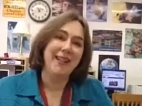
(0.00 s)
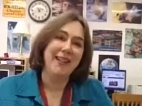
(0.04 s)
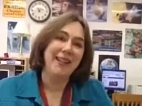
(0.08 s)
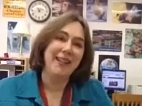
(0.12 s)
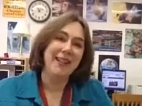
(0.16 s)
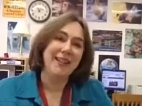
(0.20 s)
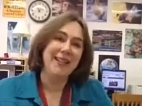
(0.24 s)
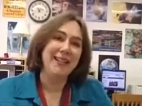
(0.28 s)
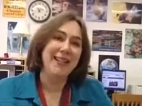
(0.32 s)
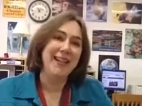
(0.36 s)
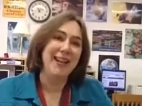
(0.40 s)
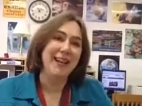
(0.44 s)
that
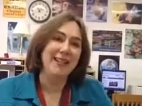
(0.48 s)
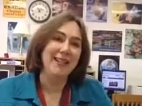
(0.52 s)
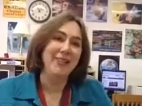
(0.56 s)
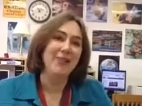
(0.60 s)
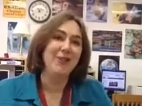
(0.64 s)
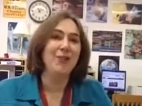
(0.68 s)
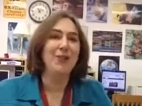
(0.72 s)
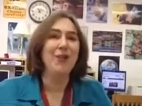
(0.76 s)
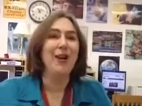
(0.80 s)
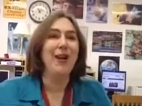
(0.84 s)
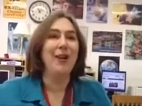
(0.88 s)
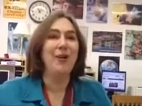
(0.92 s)
is that
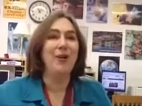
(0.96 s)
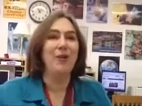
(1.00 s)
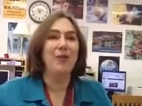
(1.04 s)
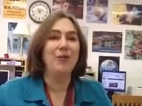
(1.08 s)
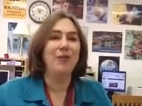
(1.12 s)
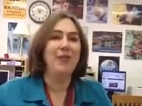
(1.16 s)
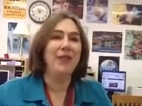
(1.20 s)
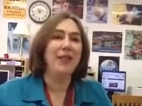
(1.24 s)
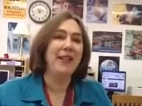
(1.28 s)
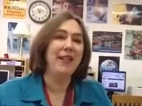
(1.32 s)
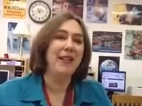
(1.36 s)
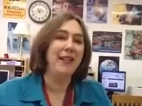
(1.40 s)
little dot
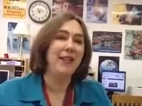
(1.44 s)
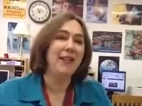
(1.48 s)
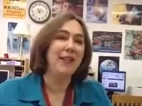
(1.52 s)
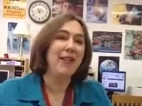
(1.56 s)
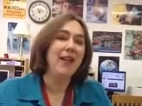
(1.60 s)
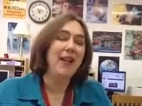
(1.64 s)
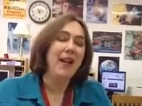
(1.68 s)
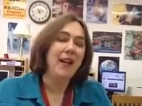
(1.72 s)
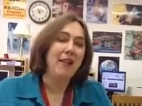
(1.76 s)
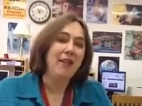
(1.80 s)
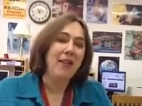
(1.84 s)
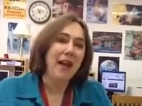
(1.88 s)
over there,
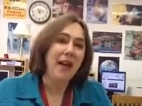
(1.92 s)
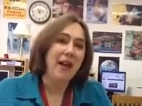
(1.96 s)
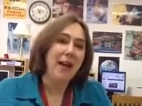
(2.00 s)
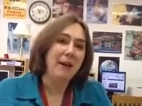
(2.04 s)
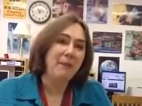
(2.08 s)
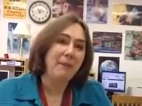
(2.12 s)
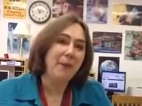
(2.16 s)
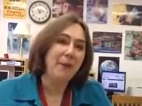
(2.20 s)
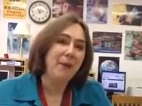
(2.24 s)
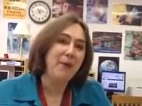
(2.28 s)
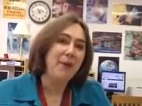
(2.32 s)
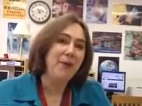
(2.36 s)

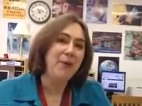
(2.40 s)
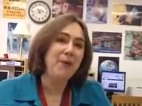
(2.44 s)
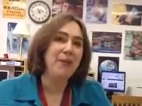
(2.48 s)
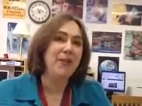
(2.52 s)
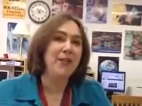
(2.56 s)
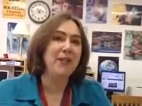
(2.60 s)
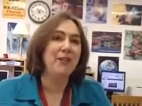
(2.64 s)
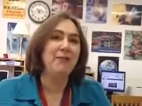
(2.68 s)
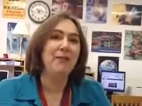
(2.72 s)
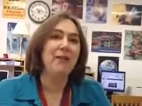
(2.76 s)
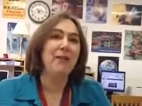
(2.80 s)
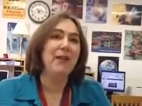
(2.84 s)
that
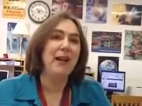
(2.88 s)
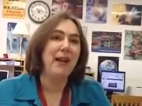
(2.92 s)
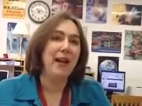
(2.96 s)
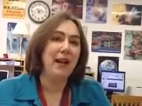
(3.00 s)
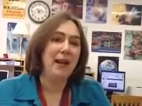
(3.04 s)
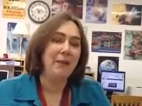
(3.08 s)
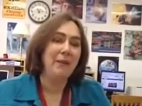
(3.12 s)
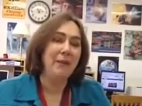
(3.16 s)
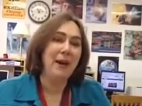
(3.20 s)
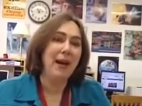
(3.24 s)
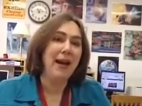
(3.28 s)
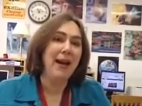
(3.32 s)
person
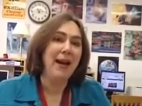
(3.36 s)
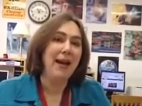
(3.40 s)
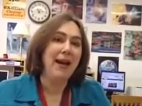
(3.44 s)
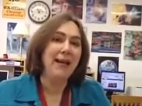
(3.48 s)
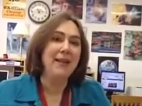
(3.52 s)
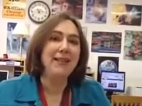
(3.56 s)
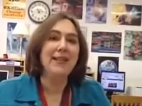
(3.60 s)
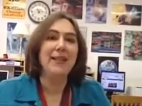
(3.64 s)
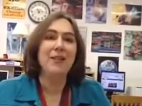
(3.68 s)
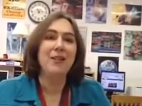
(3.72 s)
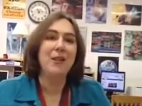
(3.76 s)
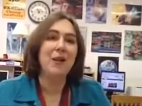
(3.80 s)

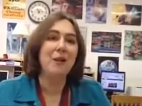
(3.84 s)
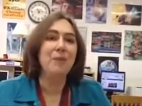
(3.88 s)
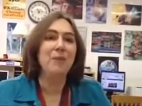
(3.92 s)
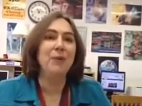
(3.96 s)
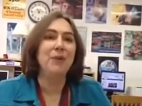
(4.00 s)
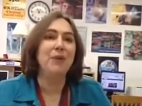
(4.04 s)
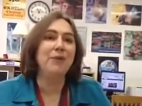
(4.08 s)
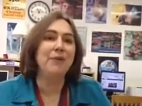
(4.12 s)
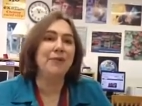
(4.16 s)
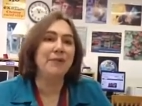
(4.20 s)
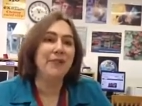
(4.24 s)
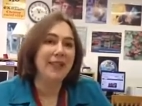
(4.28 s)
has a
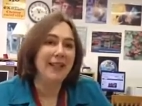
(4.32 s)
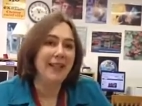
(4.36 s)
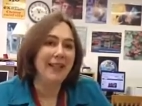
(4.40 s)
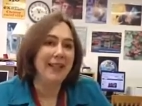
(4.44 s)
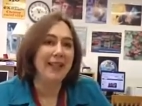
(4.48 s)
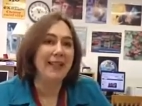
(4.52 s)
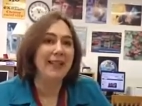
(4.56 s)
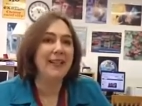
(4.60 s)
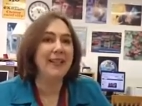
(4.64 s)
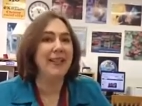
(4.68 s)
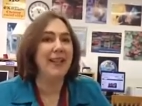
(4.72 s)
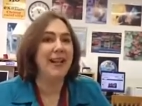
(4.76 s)
number of
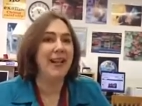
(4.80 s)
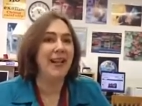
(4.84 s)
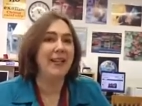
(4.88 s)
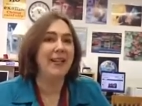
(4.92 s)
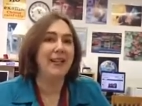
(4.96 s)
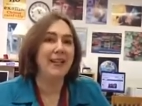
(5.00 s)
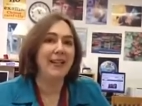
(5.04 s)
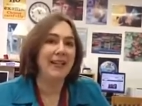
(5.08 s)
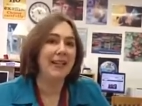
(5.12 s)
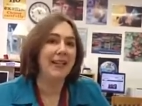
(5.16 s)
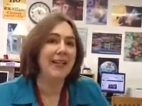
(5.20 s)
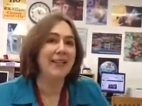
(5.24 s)
licks that
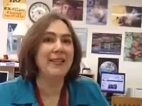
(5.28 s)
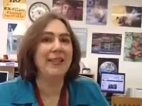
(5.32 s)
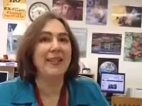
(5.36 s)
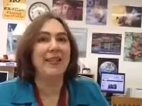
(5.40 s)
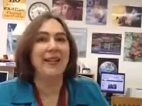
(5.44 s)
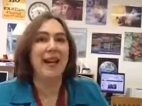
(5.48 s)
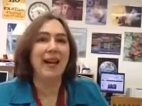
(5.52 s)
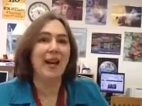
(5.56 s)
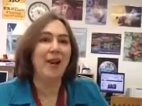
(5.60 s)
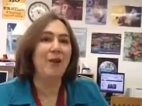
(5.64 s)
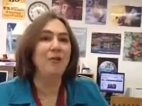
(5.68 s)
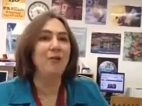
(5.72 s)
is
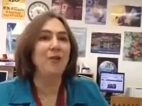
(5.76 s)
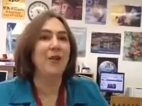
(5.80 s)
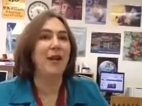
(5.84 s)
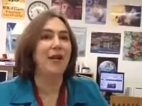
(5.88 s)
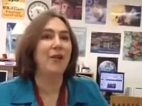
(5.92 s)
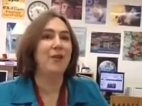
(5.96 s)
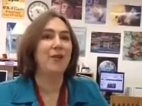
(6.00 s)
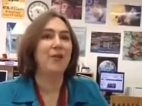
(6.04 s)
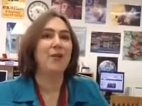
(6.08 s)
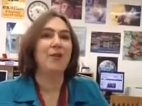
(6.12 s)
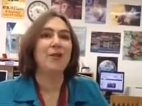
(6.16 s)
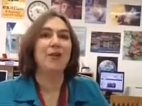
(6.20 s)
an
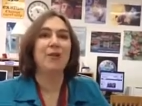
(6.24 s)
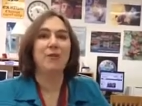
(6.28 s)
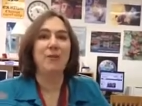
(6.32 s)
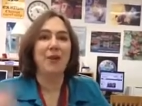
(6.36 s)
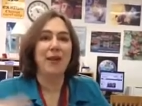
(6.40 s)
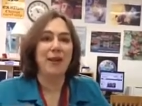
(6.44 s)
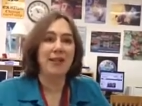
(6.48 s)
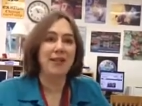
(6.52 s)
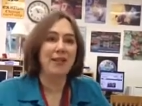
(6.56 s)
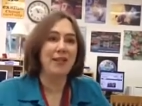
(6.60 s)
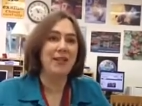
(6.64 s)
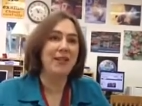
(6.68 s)
outlier to the
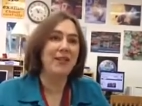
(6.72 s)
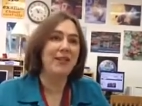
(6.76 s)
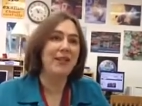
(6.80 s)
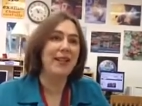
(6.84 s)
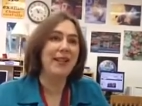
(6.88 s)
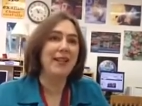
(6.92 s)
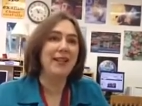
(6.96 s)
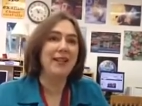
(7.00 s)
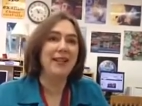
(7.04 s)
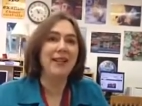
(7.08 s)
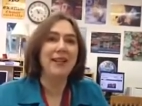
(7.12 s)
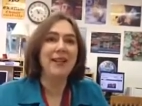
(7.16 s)
rest of the
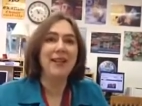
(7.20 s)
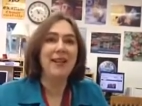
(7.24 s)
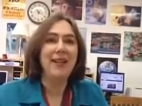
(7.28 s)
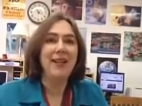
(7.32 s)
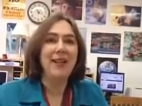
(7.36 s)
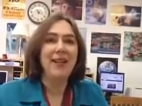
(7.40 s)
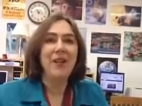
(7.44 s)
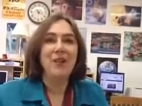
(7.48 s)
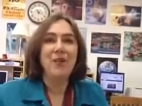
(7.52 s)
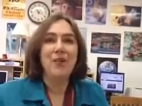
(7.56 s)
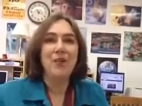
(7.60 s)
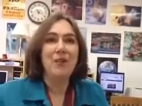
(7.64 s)
data.
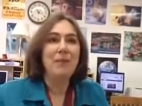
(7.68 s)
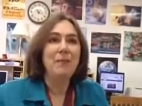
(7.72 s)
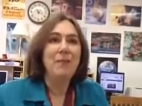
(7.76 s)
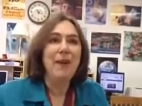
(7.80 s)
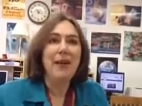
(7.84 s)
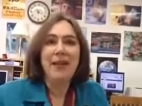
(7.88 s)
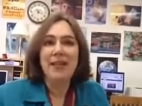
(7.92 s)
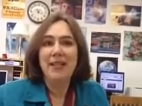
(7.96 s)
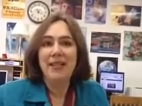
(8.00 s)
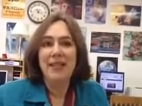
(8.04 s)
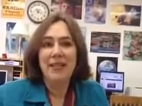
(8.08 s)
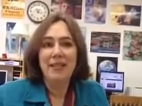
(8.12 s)
So it
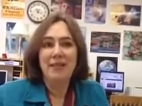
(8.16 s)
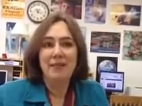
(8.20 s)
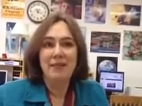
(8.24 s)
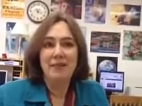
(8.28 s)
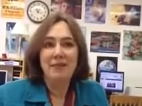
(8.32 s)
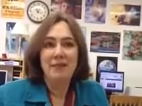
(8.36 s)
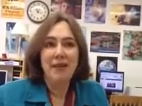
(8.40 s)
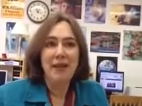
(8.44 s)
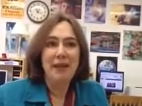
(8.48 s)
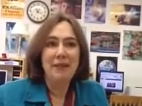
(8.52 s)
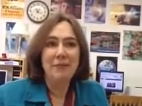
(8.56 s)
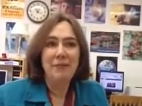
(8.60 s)

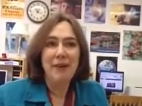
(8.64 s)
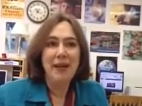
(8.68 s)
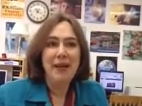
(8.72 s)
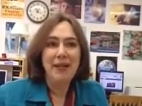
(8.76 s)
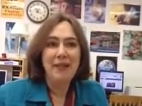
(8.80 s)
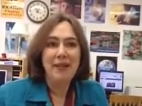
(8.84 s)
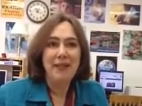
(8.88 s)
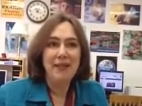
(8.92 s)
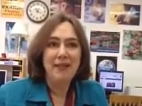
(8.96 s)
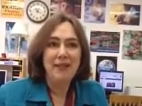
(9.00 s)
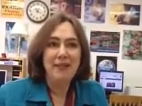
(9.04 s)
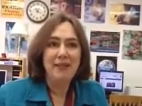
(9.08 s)

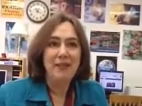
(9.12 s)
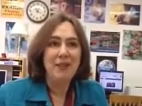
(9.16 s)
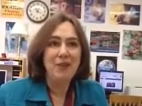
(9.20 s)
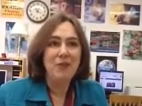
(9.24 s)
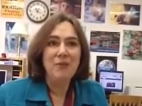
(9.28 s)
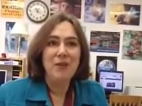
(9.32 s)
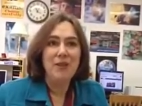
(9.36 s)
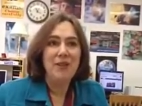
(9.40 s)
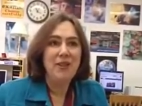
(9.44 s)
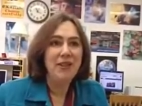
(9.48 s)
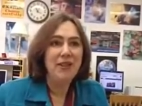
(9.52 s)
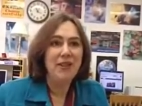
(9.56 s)
makes it so
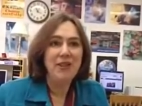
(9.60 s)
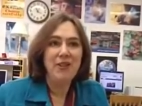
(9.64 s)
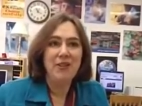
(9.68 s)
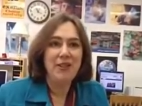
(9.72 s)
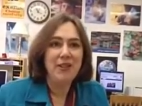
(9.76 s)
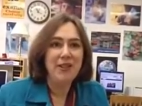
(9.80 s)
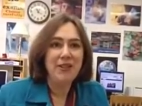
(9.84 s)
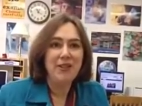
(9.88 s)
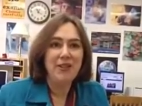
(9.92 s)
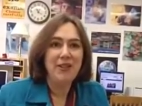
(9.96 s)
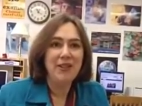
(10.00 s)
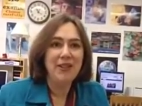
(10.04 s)
much easier
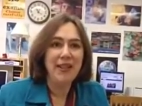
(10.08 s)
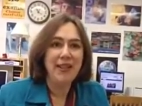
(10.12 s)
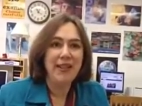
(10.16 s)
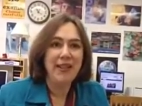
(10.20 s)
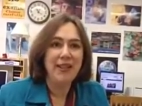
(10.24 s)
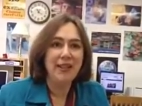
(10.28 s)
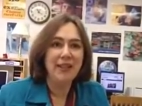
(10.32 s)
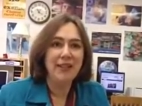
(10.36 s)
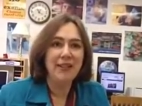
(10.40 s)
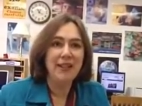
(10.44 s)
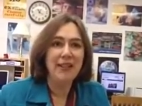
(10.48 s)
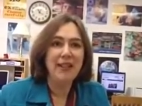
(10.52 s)
to
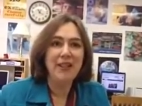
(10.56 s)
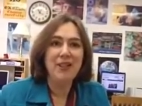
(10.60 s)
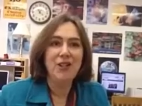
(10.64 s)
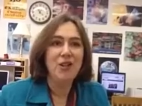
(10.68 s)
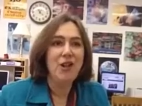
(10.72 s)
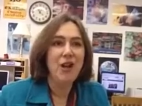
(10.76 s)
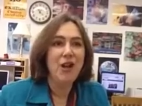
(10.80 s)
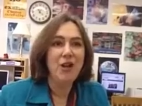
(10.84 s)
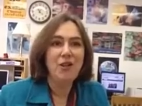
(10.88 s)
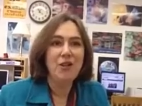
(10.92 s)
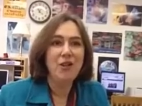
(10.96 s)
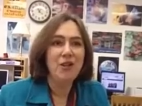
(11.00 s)
understand that it's
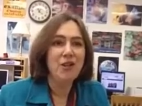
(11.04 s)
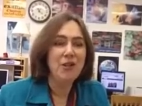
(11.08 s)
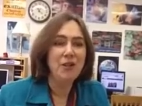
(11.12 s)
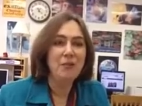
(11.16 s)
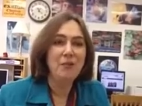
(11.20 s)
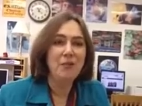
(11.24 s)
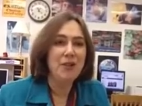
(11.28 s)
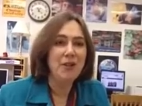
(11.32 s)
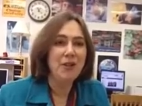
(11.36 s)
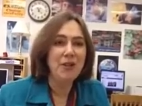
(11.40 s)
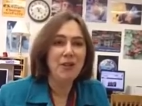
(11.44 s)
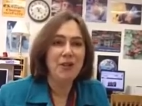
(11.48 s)
not just a
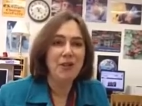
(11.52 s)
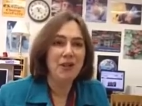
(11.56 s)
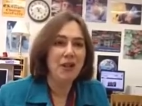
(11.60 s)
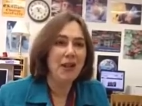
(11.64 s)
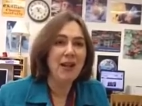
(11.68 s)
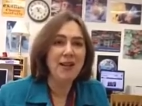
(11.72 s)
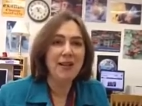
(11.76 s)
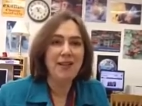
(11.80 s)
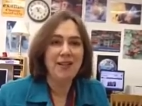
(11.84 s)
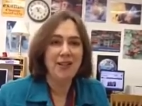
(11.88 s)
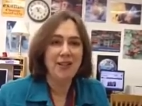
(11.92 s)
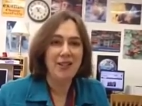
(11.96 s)
bunch of
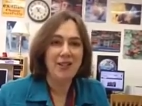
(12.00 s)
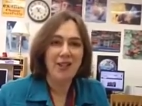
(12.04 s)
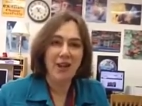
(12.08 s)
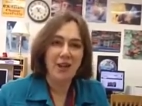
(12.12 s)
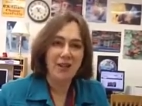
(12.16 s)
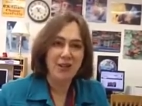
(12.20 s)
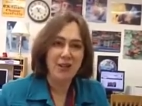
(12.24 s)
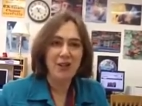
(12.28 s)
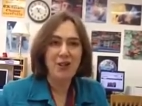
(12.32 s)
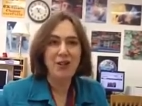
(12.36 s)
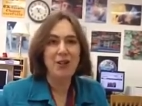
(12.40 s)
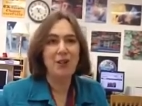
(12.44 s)
dots, it's
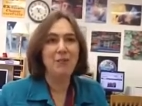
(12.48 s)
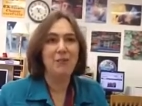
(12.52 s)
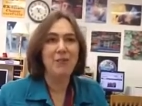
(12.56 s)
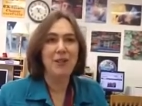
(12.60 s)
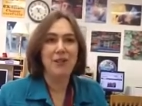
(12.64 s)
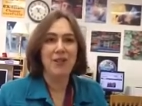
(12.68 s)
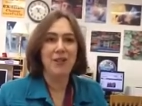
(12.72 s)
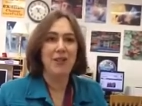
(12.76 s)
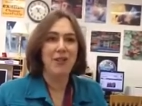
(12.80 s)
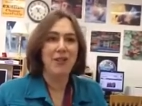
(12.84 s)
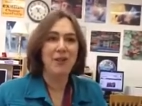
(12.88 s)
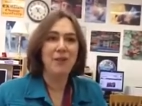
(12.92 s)
not just a
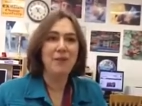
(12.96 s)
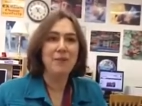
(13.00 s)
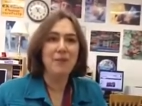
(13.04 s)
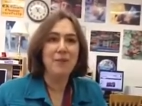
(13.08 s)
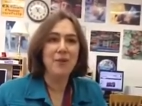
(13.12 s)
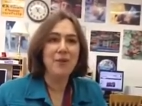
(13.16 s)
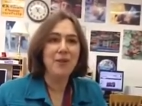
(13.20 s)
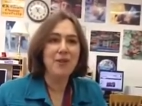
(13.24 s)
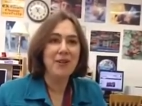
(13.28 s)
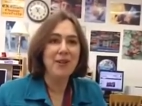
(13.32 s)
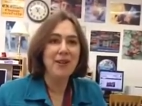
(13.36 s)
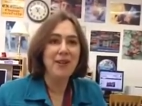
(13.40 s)
bunch of
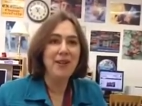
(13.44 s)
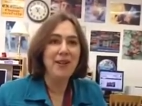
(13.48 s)
numbers.